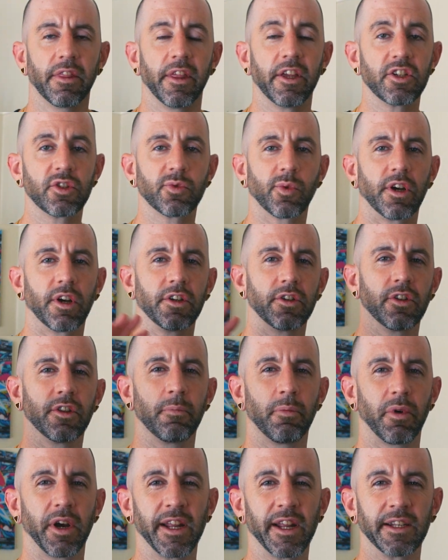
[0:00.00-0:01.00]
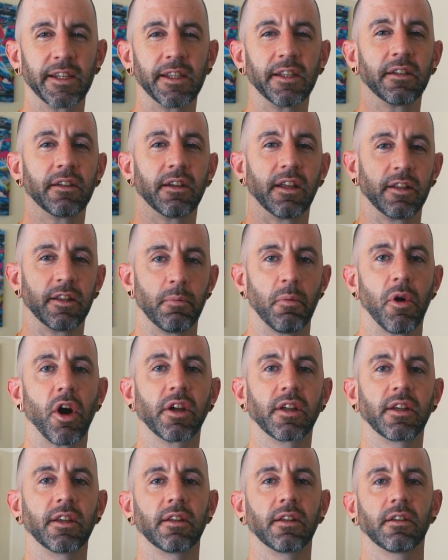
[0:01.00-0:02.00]
They just want to do the branding and the
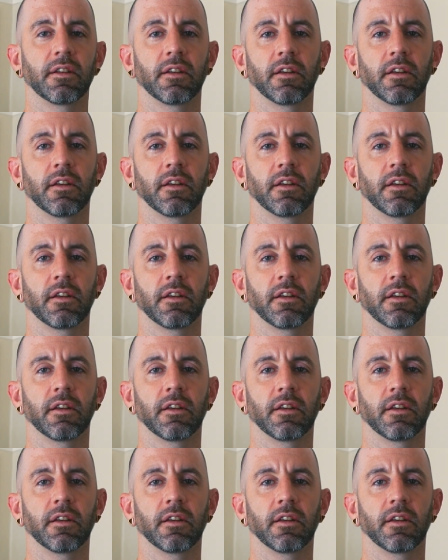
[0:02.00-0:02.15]
marketing.